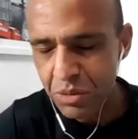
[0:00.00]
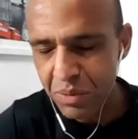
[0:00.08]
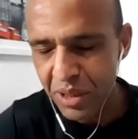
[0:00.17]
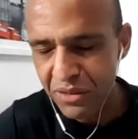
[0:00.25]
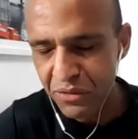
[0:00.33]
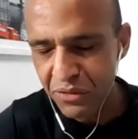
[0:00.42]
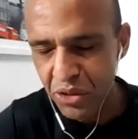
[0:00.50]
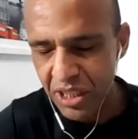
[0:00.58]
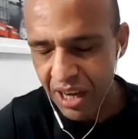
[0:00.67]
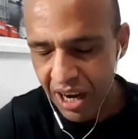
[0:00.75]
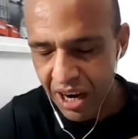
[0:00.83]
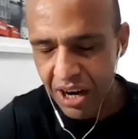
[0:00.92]
but for the
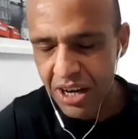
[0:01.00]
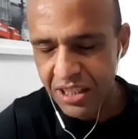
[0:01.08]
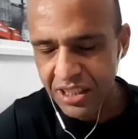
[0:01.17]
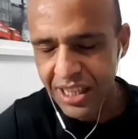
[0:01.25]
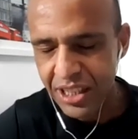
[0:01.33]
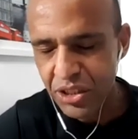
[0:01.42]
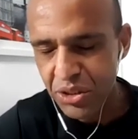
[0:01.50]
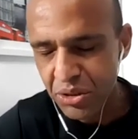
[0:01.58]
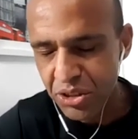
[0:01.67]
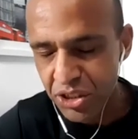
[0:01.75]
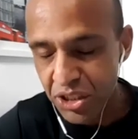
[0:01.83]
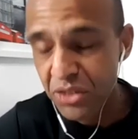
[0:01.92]
heart that you're
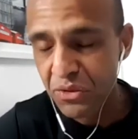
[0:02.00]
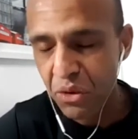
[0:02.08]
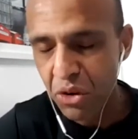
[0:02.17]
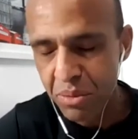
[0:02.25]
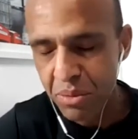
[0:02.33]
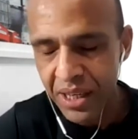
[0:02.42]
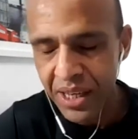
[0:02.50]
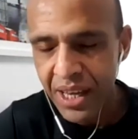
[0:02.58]
transforming.